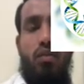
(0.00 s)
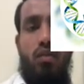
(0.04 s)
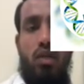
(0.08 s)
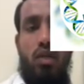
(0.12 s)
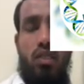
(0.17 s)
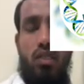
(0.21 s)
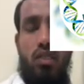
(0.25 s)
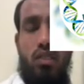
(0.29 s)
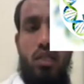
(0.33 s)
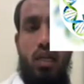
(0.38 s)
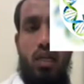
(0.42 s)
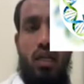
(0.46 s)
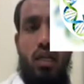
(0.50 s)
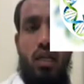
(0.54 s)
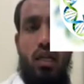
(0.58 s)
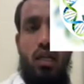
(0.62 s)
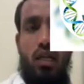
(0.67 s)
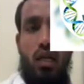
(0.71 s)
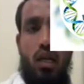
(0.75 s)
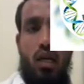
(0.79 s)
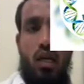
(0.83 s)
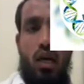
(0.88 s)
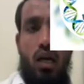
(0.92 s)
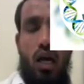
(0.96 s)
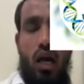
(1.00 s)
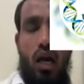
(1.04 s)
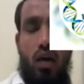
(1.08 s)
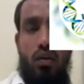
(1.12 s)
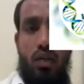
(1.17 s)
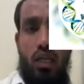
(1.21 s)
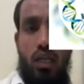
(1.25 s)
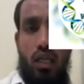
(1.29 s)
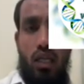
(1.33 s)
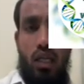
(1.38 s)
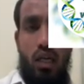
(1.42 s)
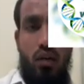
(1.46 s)
Once they are
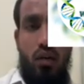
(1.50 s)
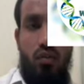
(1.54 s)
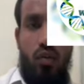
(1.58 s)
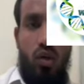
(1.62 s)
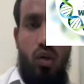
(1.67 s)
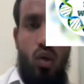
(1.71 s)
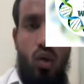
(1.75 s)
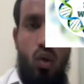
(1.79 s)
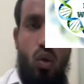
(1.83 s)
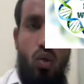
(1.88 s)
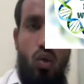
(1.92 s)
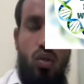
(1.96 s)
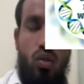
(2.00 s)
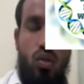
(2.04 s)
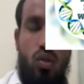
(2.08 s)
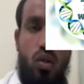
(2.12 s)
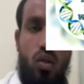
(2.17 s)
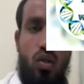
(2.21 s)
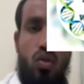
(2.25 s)
having enough growth,